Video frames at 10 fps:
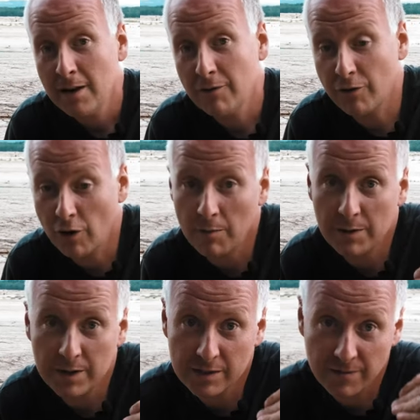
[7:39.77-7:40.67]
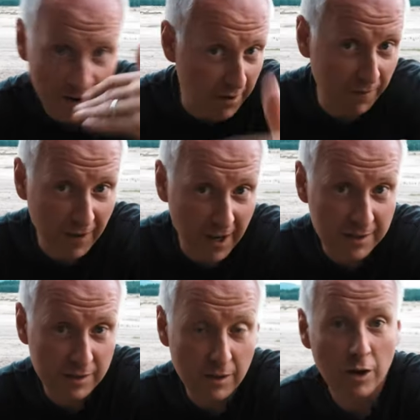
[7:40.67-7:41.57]
from this very
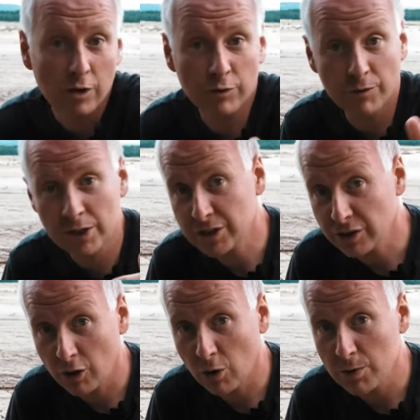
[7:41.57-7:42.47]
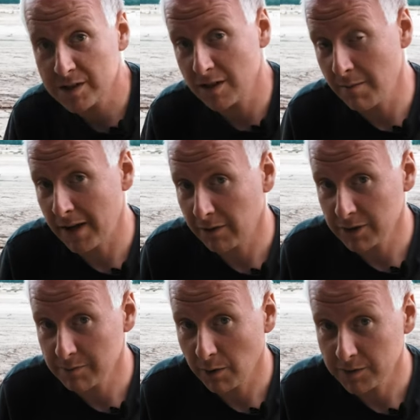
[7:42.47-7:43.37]
fast to very slow cinematic
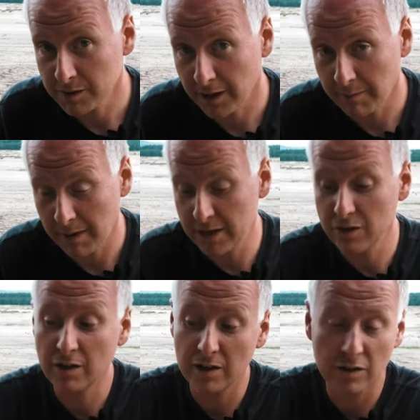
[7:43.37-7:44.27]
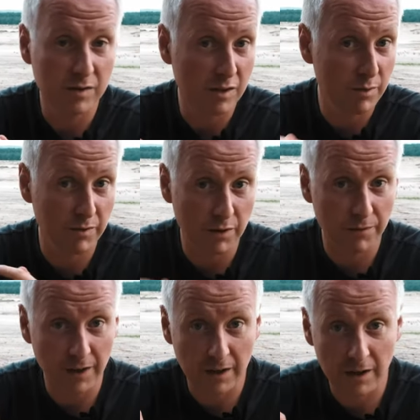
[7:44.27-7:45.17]
response time, and you can use it with your
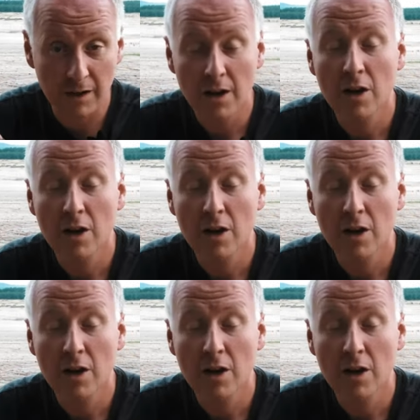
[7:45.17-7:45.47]
finger,